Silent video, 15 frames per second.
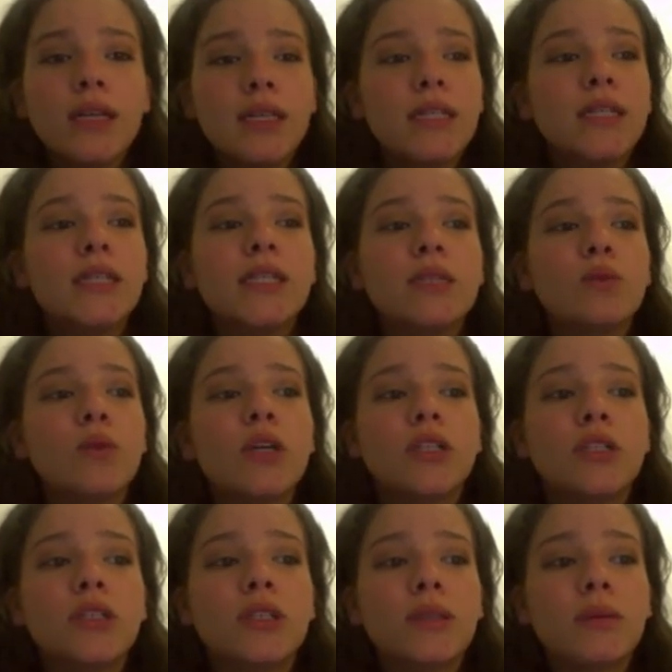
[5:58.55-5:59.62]
He doesn't want
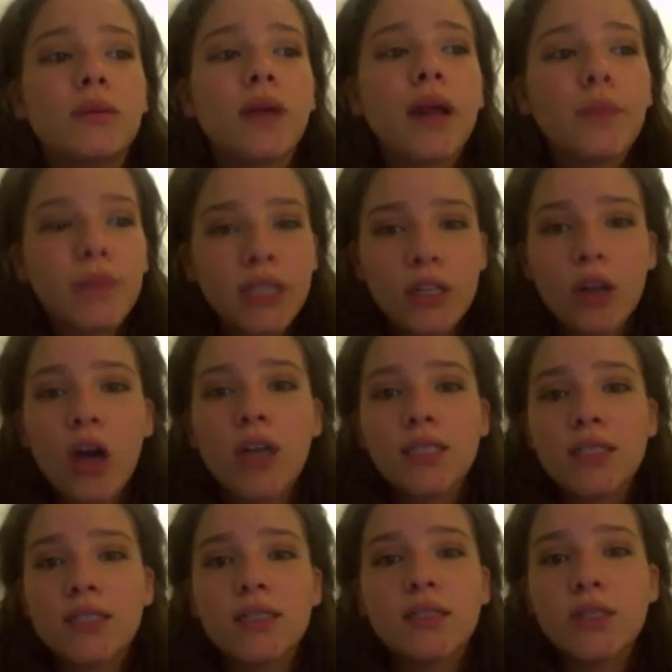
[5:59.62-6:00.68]
you to be
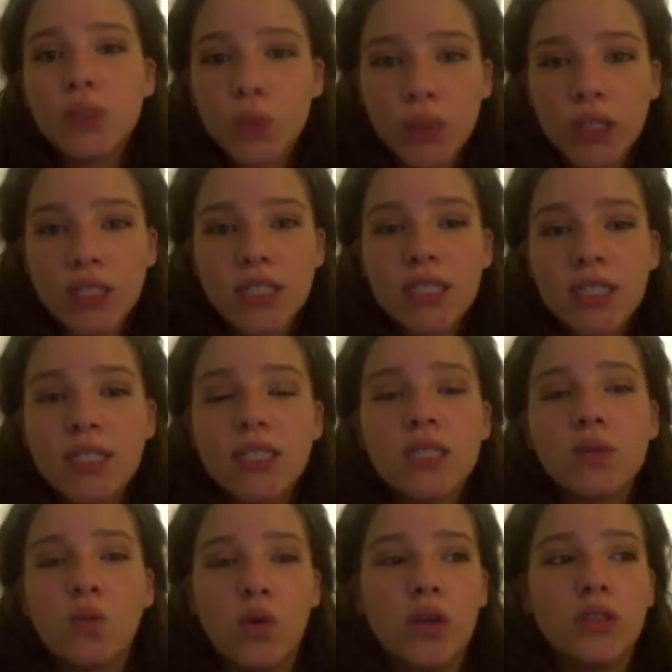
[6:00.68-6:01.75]
lost in this world. He
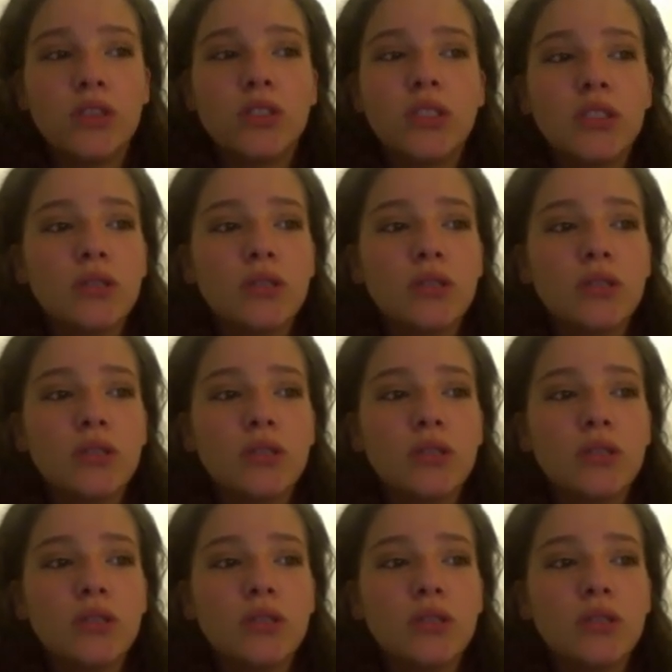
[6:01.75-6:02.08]
doesn't want you